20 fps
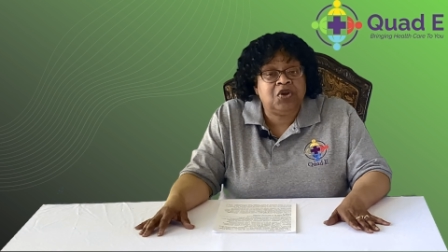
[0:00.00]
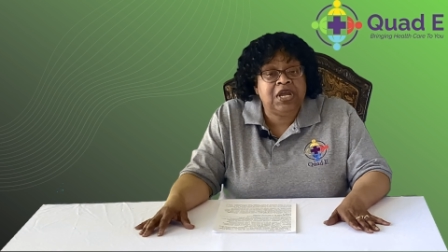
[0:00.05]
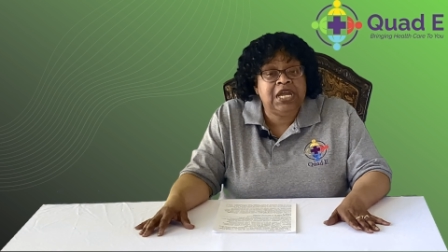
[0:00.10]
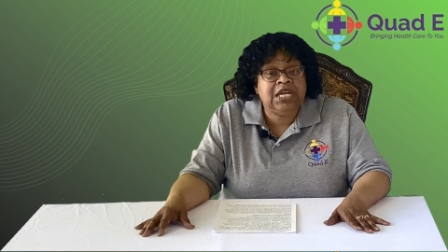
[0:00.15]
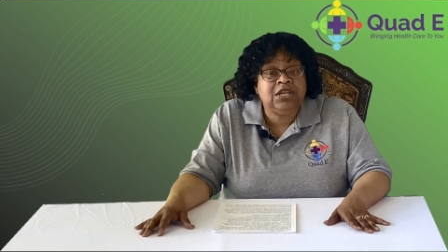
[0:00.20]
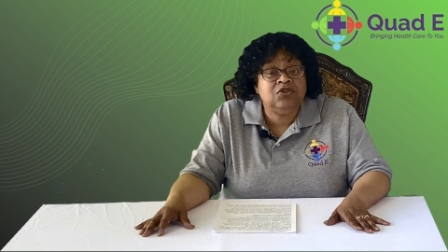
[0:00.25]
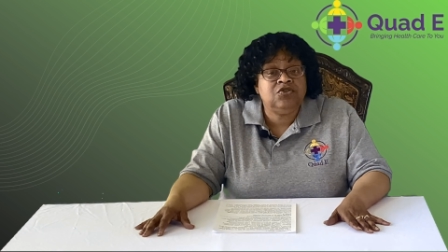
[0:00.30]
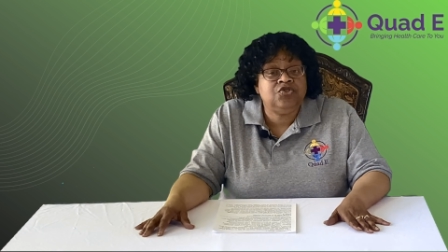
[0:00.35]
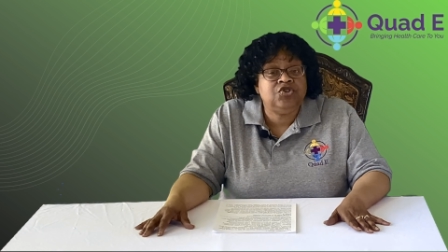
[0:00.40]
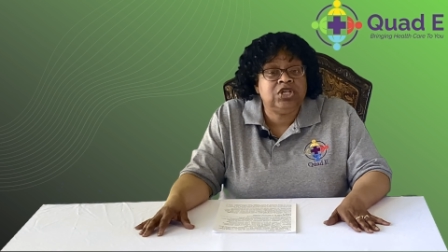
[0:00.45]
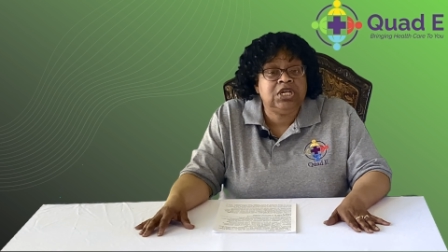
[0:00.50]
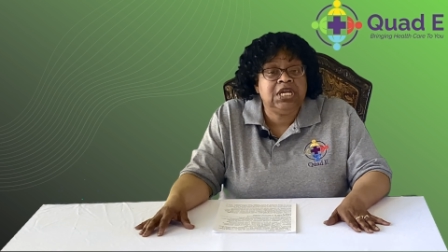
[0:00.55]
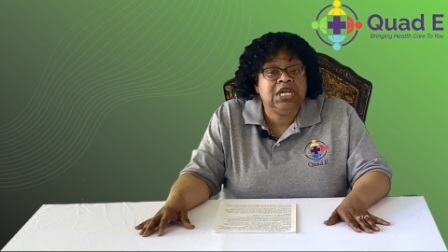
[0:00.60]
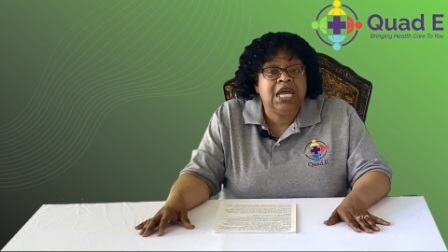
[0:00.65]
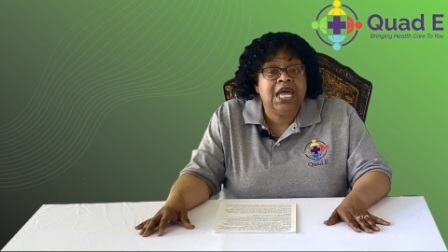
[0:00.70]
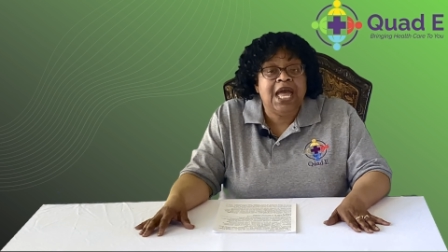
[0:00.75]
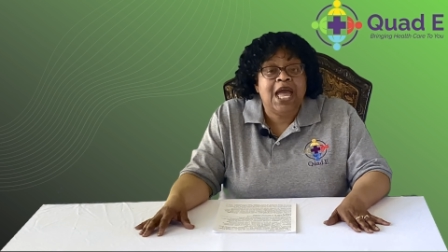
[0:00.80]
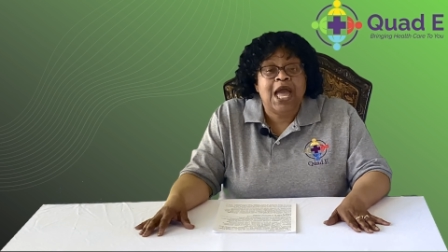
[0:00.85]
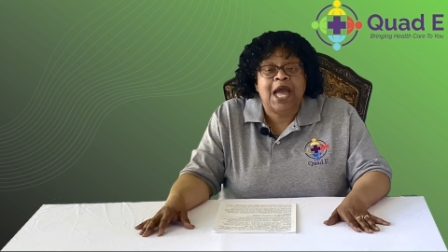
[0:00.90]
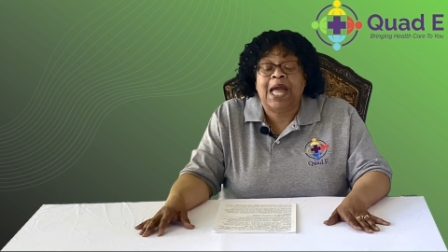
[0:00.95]
your
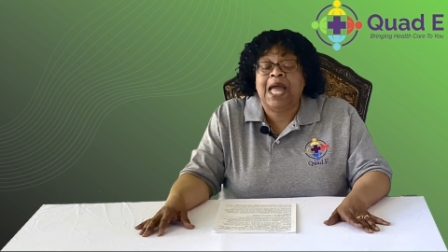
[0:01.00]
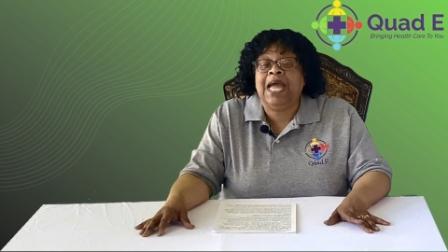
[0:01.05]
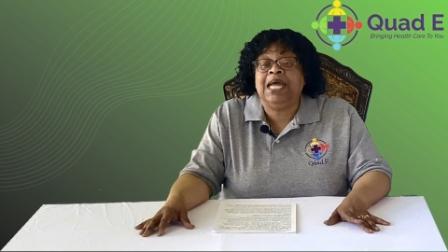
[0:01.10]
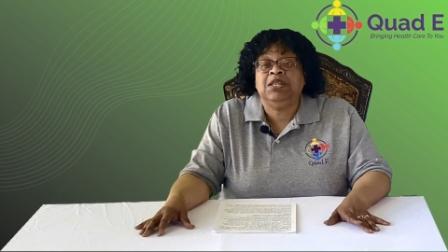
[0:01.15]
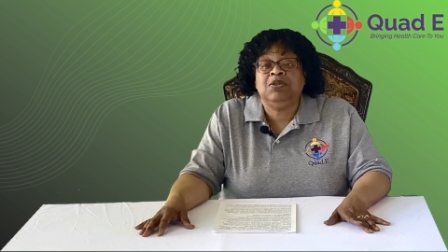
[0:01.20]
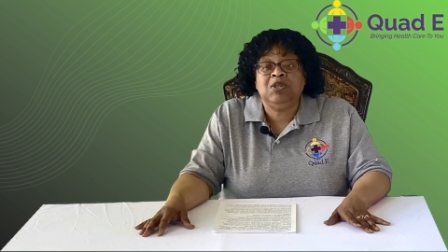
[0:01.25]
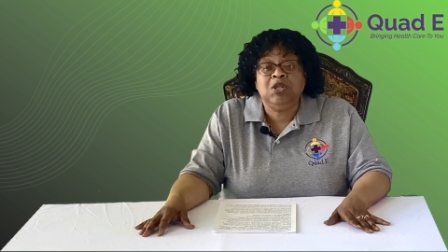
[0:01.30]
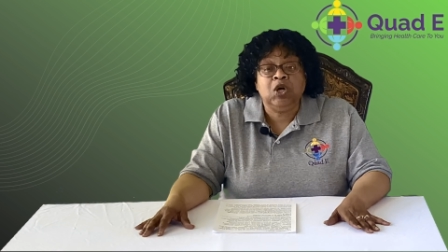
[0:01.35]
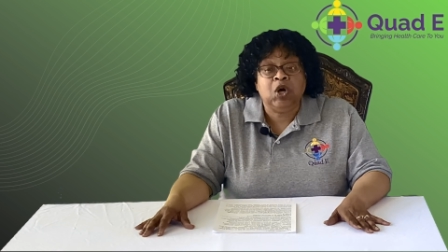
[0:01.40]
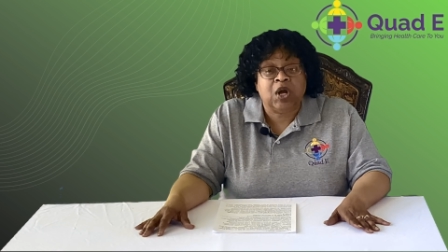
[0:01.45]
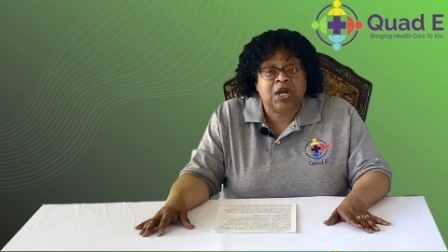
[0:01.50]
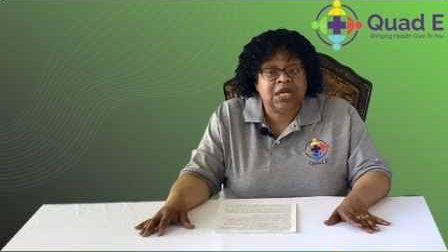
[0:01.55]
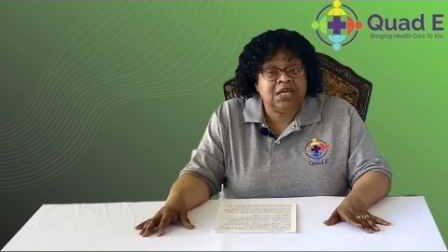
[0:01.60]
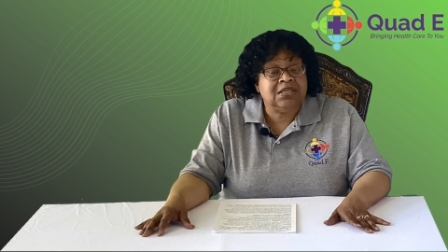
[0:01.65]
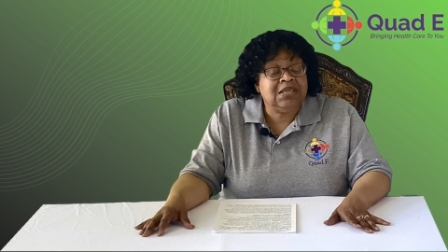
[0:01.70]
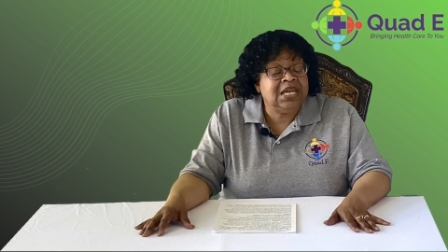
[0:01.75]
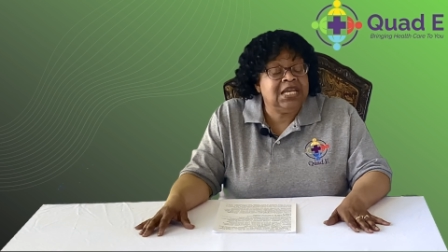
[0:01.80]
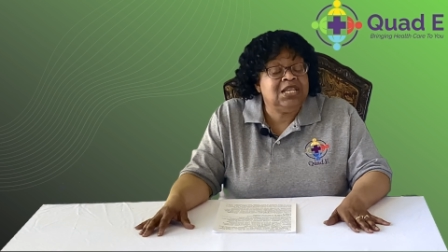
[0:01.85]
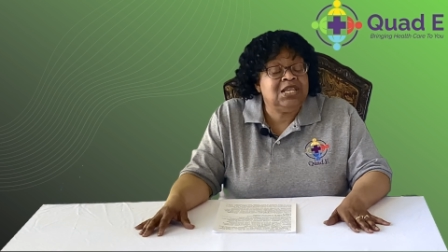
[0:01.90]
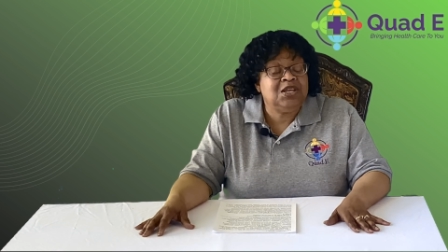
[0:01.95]
energy. And
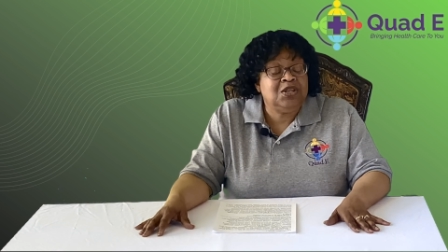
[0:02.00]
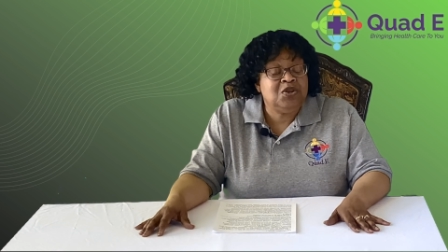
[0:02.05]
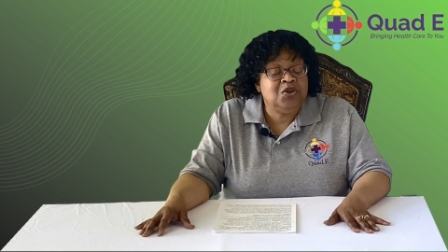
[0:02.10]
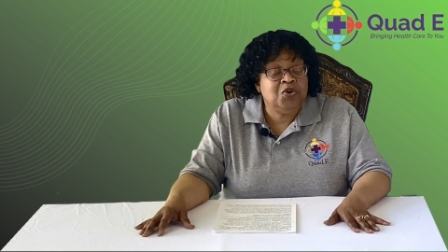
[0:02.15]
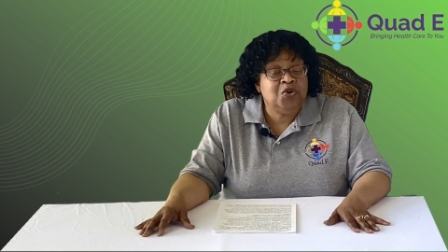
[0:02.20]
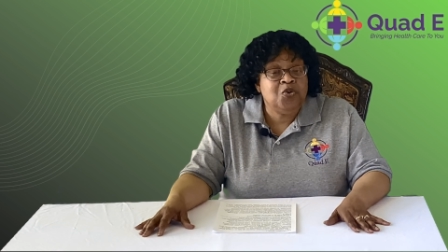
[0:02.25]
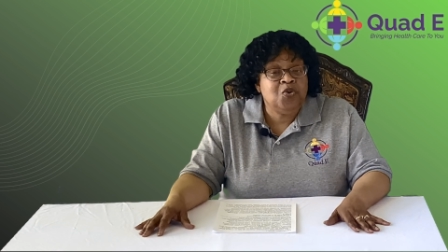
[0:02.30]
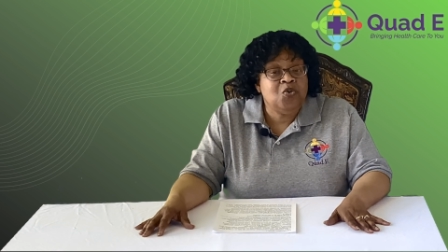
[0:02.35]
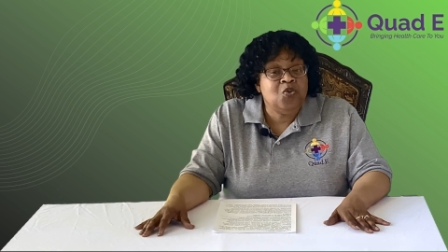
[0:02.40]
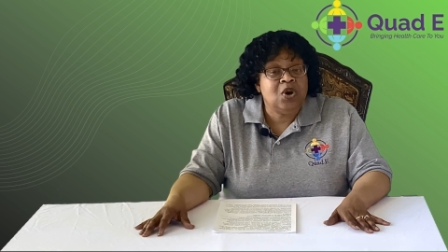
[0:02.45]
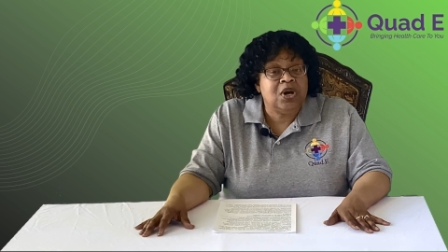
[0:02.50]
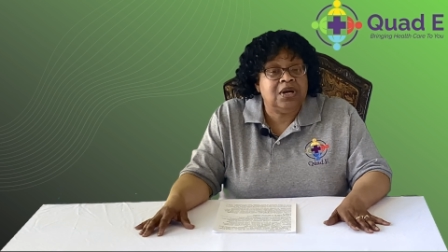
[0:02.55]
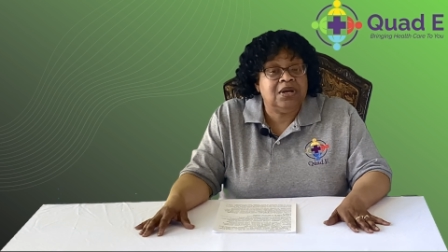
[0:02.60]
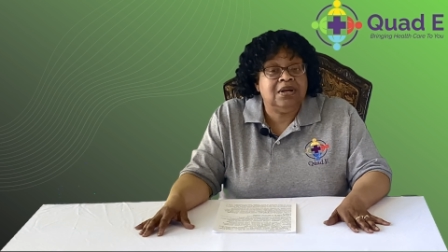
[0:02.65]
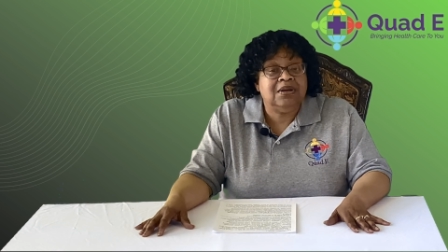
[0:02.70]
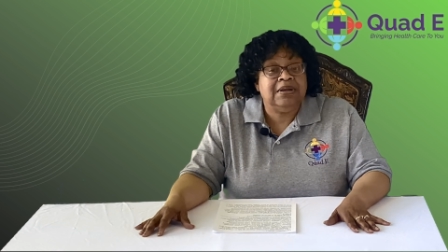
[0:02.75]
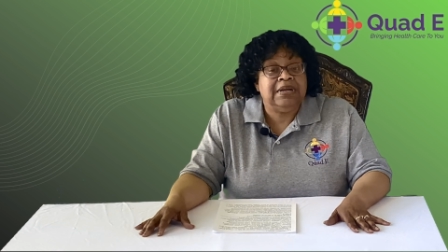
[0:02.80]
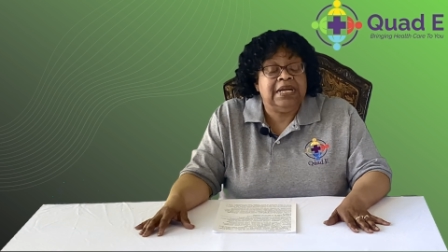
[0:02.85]
look, in the new